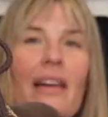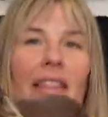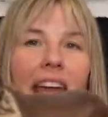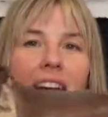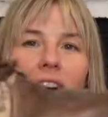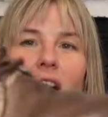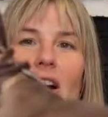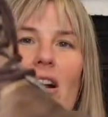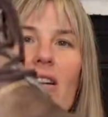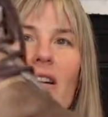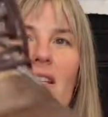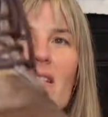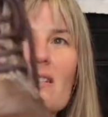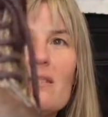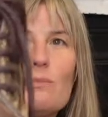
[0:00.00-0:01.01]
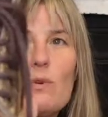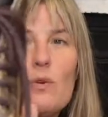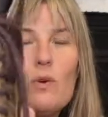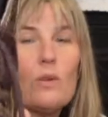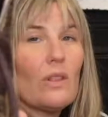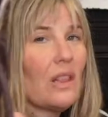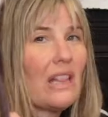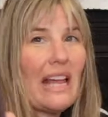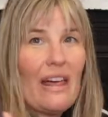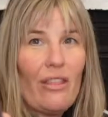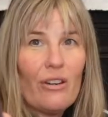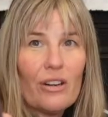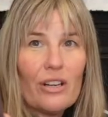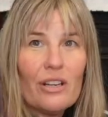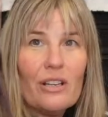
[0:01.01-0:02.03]
They are a smooth
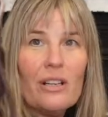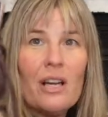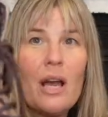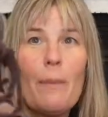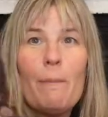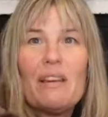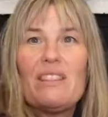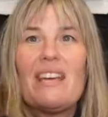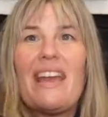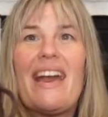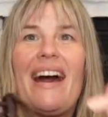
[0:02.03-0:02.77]
leather, but they